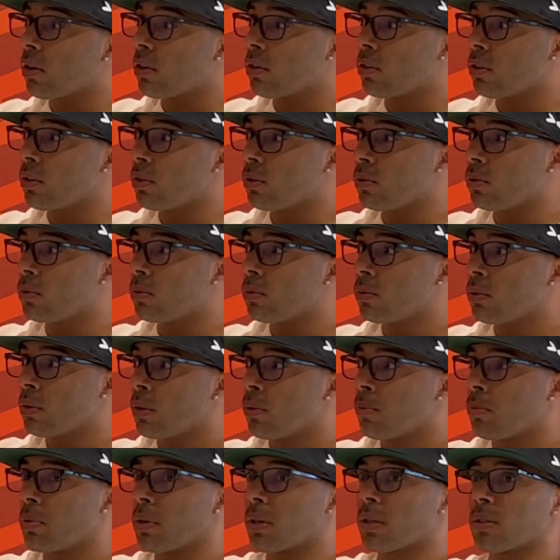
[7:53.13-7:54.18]
on you
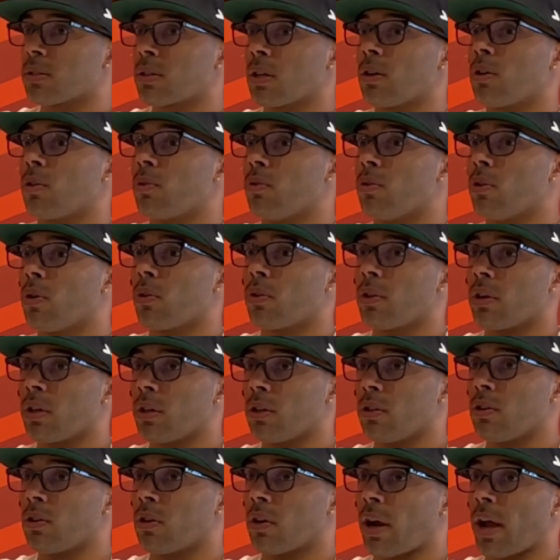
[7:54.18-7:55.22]
yeah. because they don't know
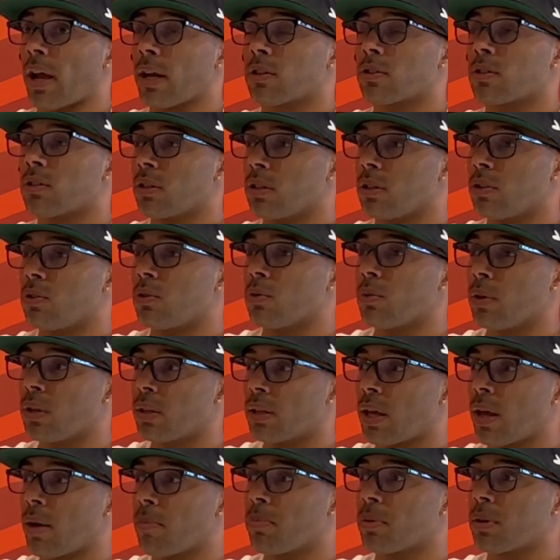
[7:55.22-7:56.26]
that you're actually doing
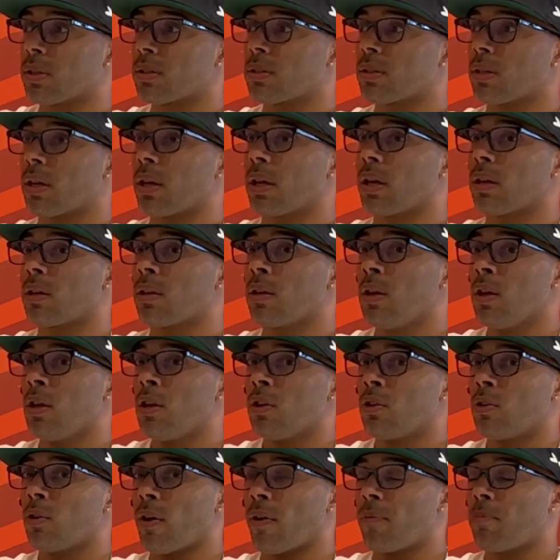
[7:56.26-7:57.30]
that. But it's like
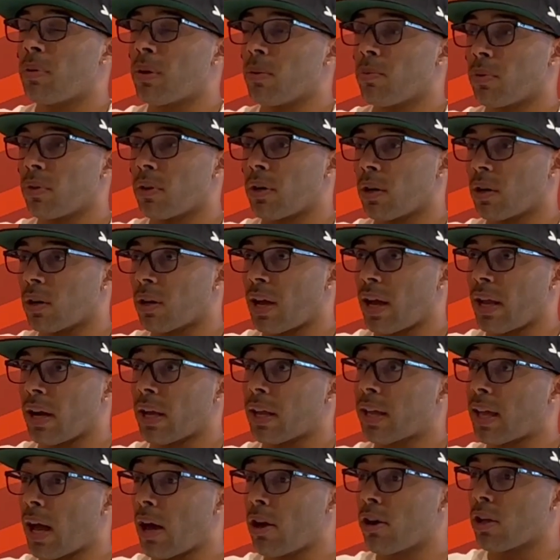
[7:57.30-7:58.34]
you have people that are kind
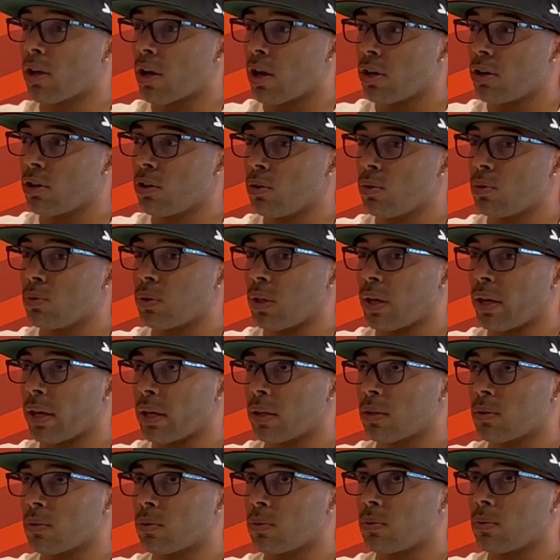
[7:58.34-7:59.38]
of counting on you, like
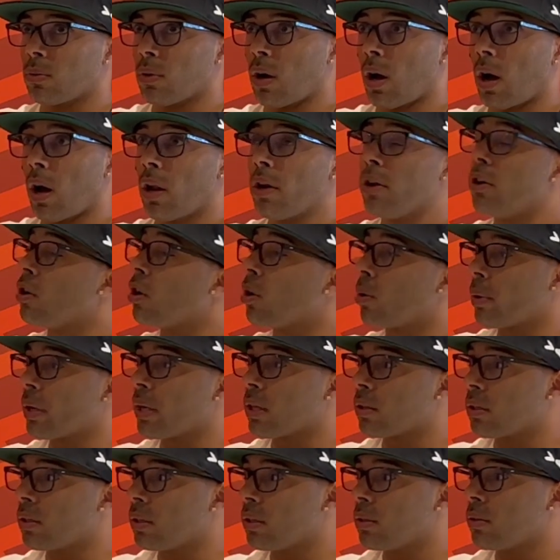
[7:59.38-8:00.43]

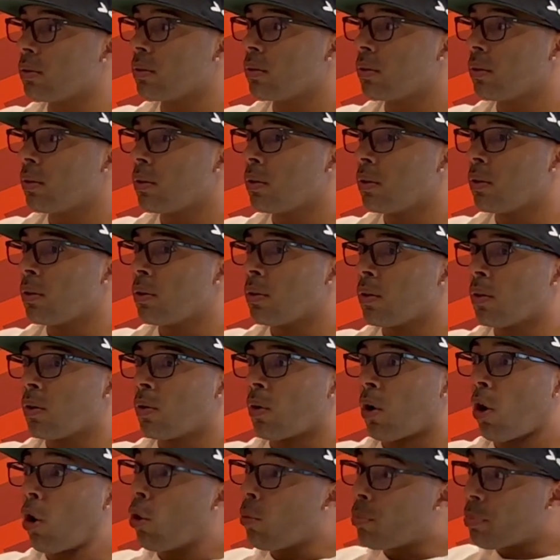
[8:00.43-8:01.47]
unknowingly,
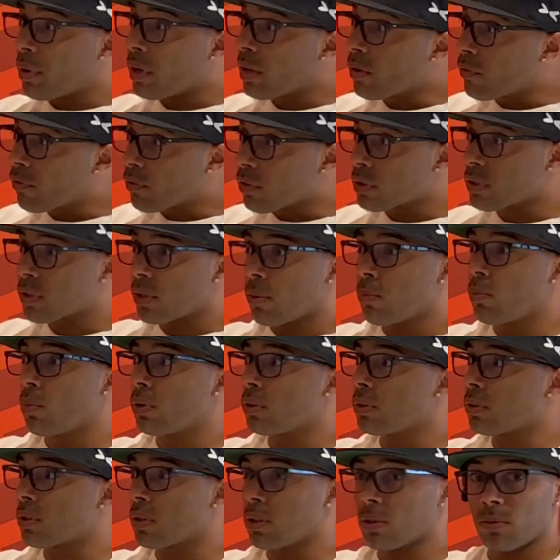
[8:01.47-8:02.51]
hoping for
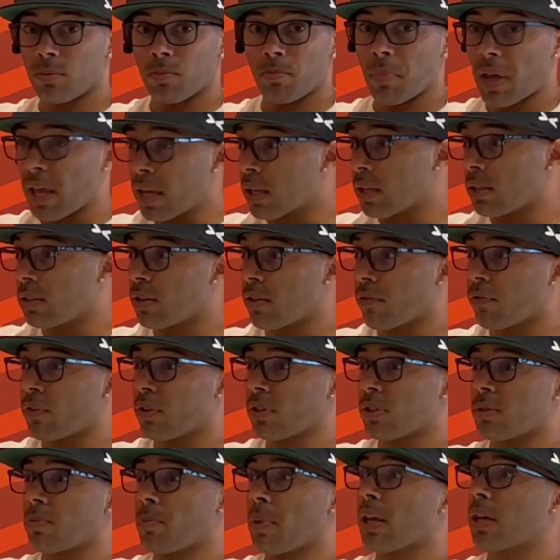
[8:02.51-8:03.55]
someone to make a
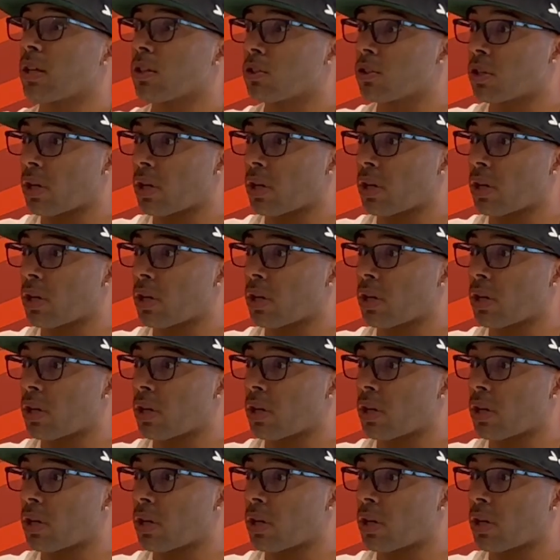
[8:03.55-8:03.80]
difference, make a